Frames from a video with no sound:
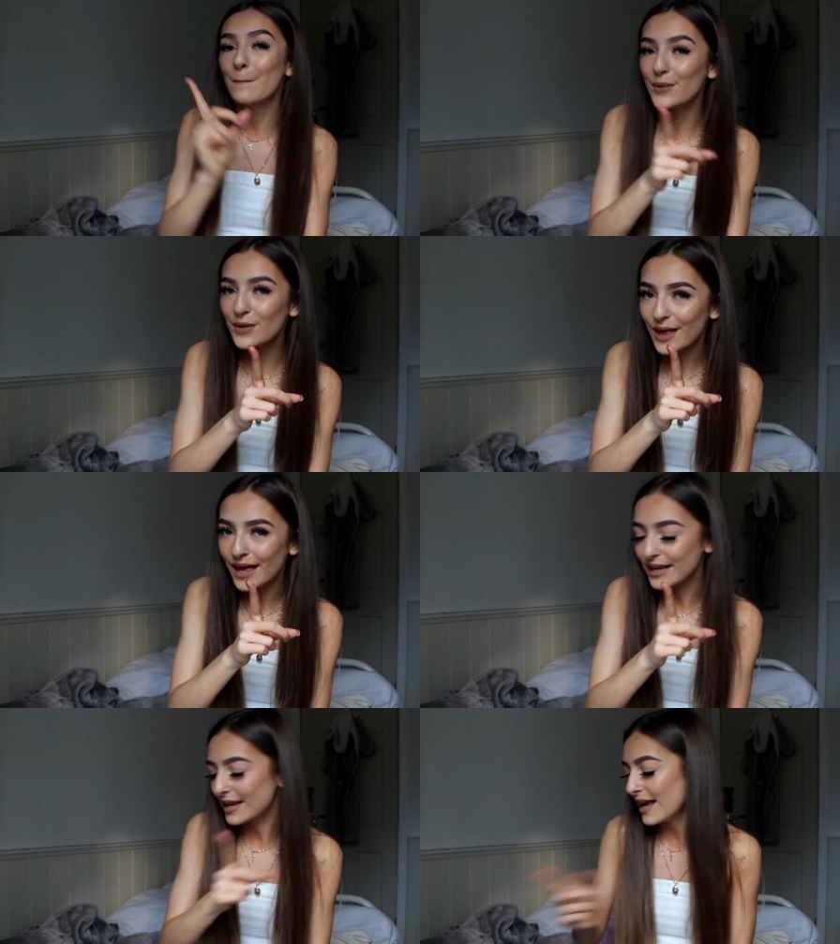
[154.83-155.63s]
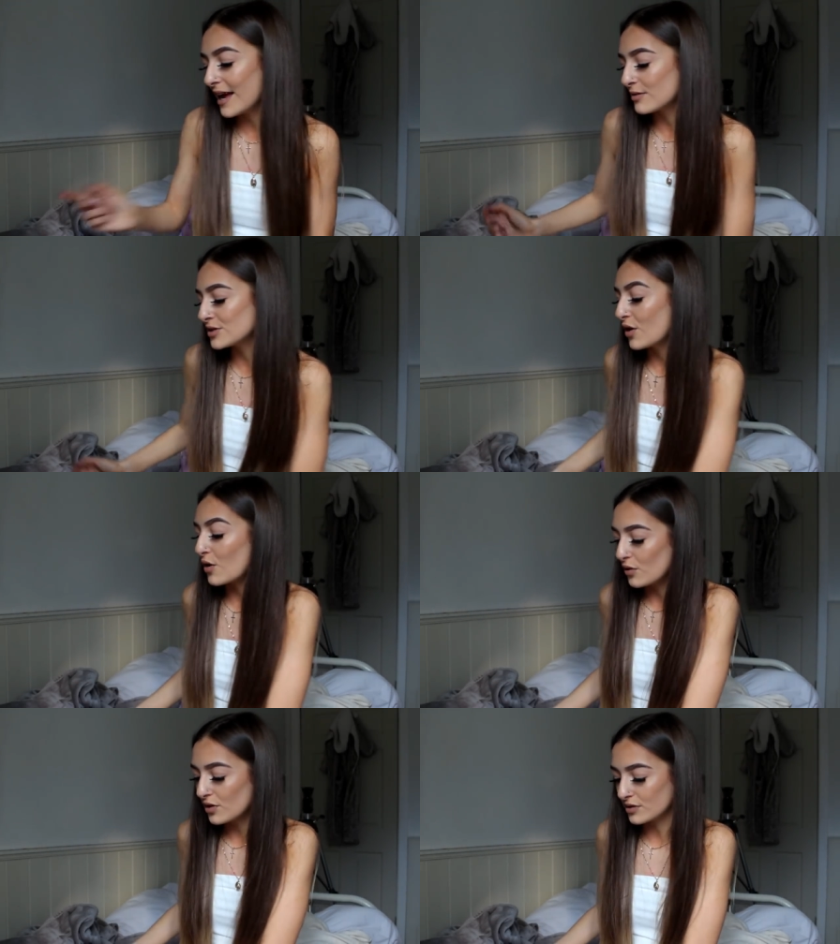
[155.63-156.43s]
But then I also
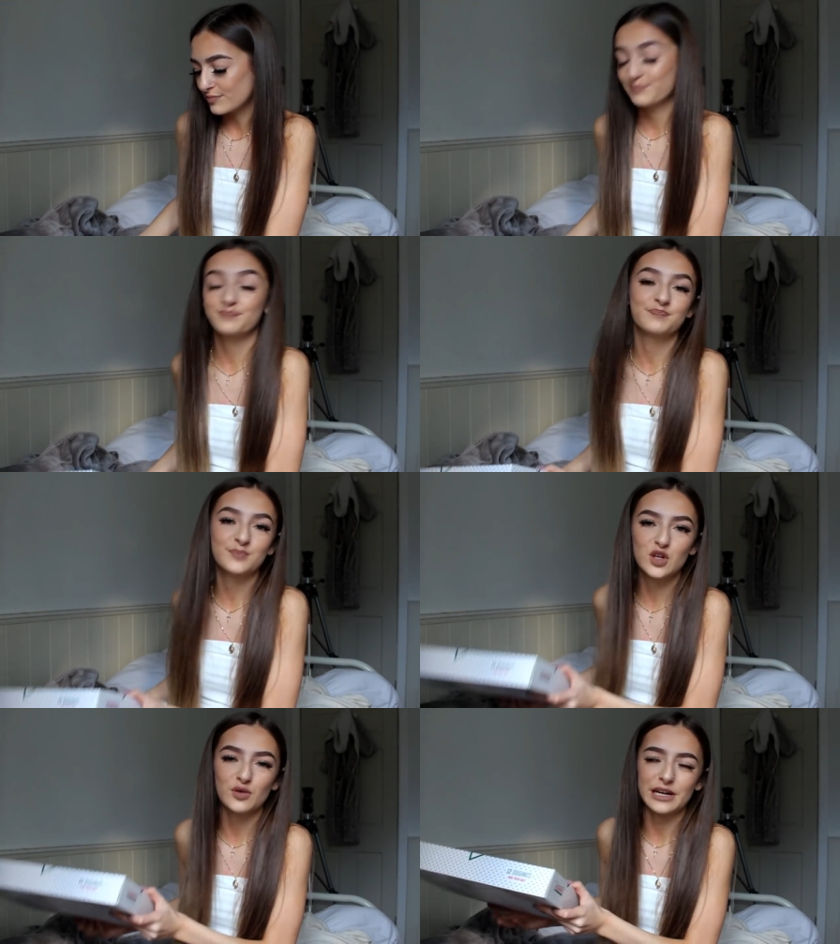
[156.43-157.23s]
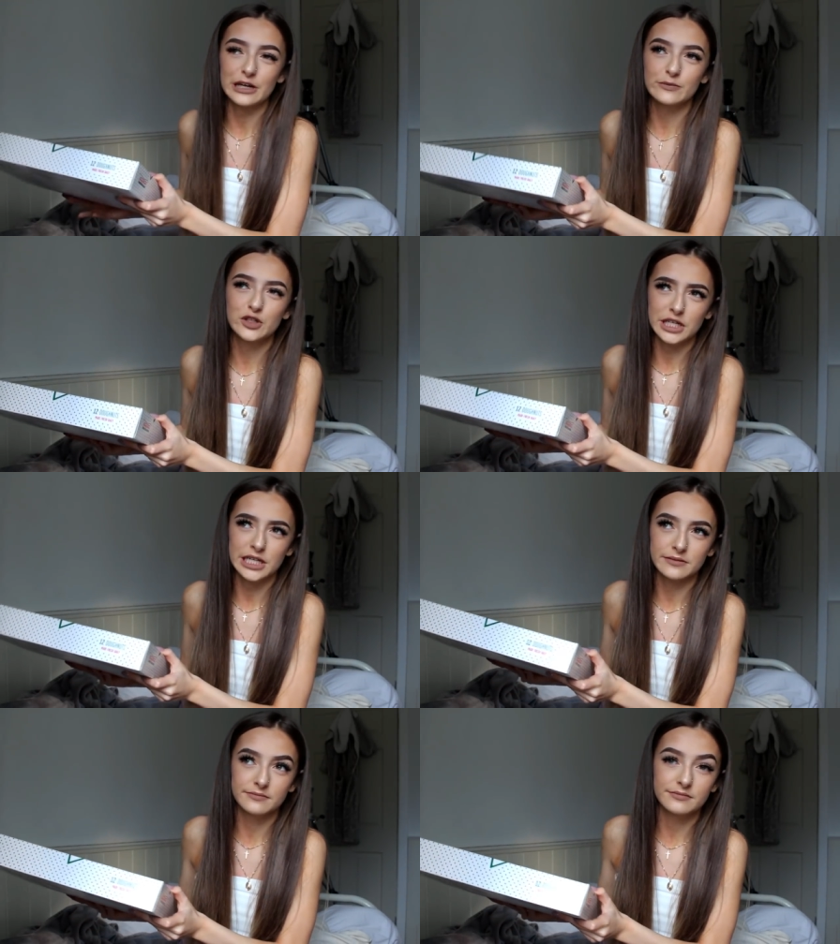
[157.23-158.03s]
got another crate
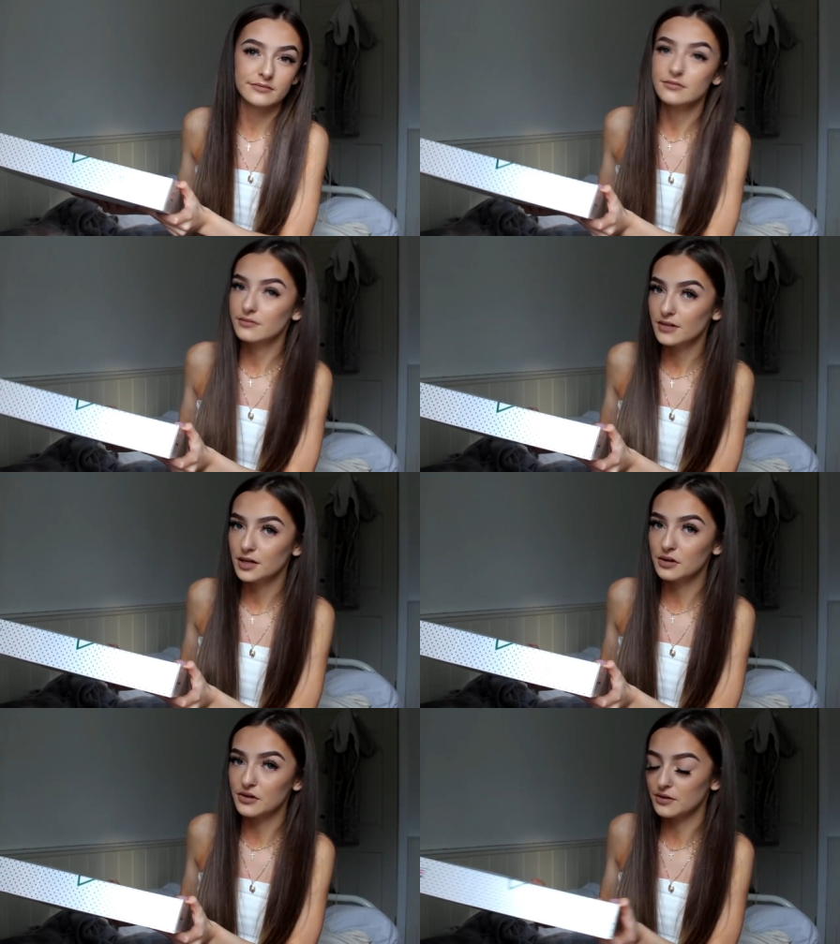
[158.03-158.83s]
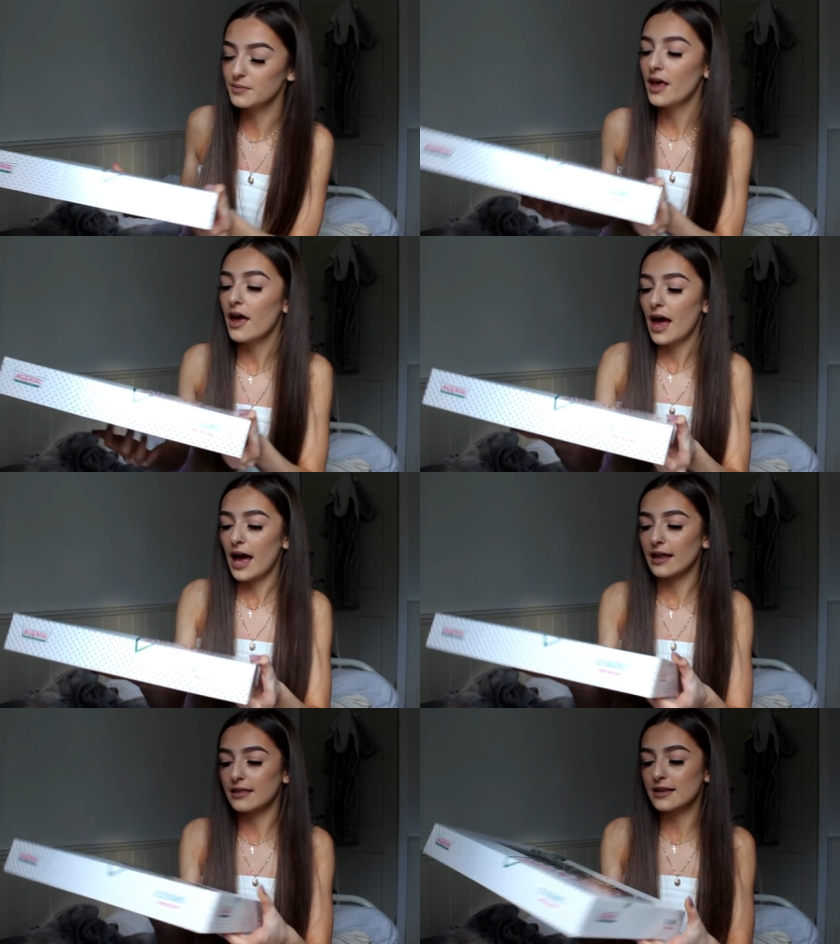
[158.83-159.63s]
tray dozen.
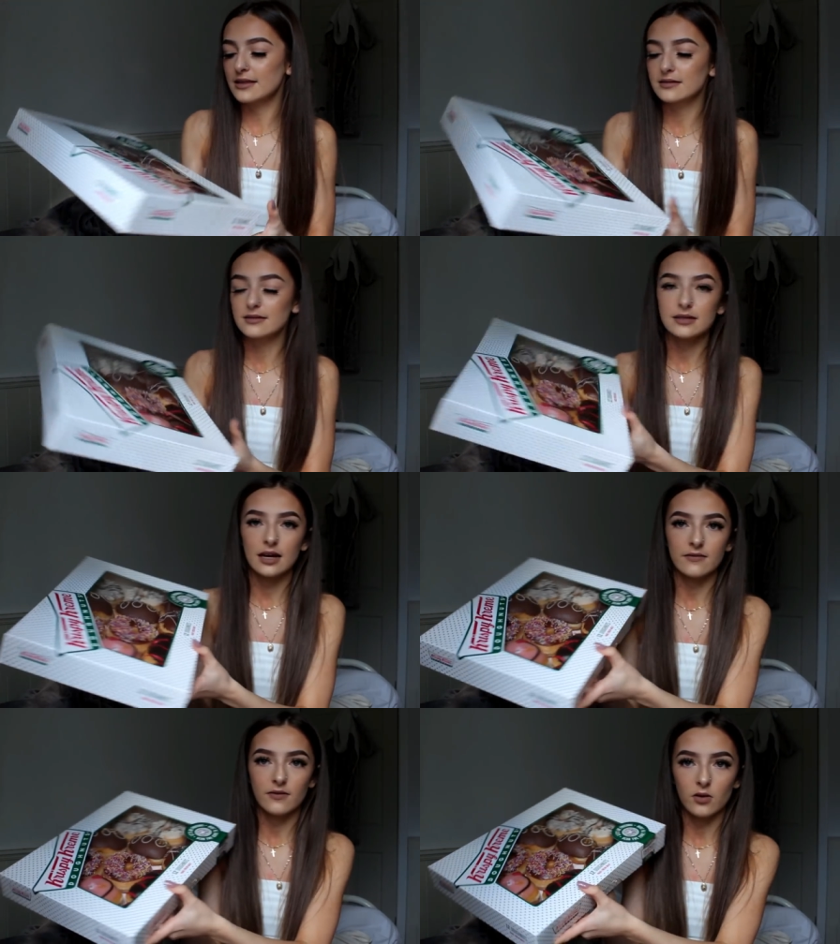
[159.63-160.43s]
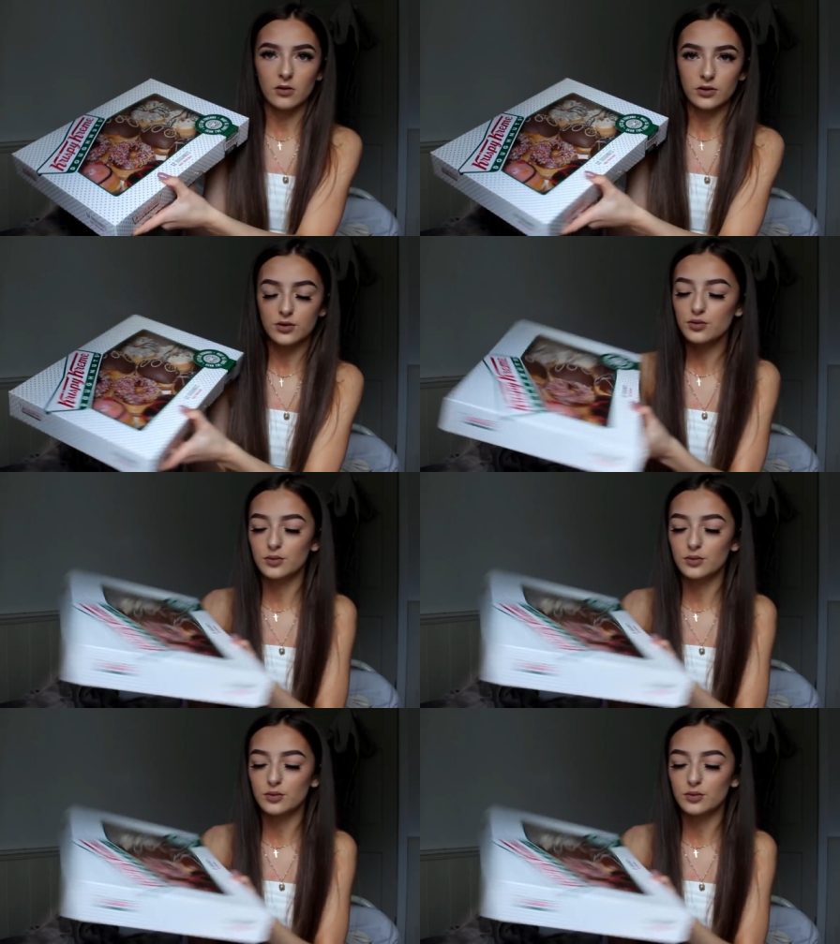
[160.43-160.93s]
And these ones have all the cool